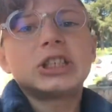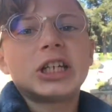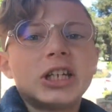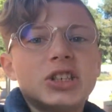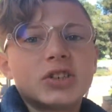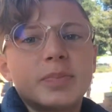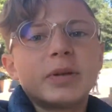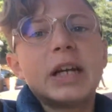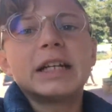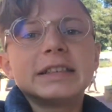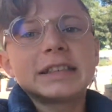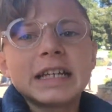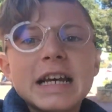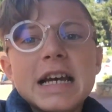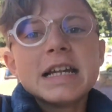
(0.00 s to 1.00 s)
changed
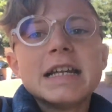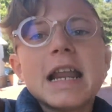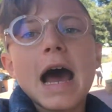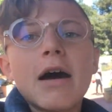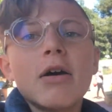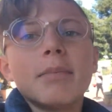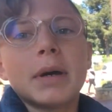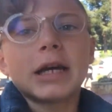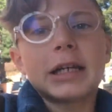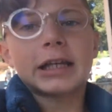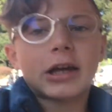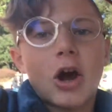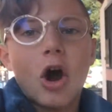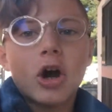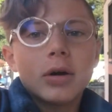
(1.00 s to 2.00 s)
plans. Now I'm
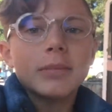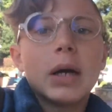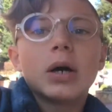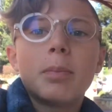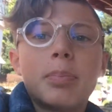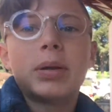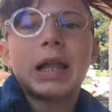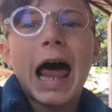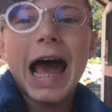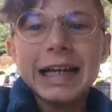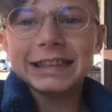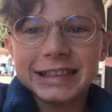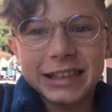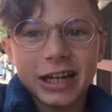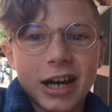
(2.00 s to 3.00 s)
at Carmel
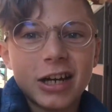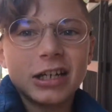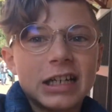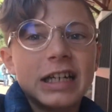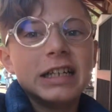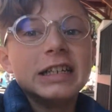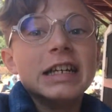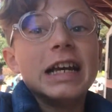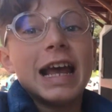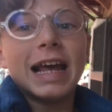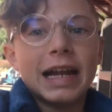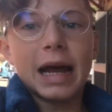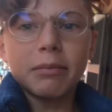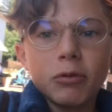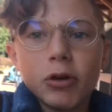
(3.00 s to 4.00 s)
Plaza,
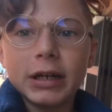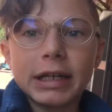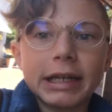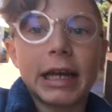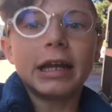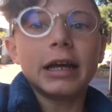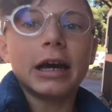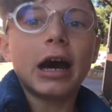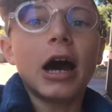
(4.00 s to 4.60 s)
and I'm going to get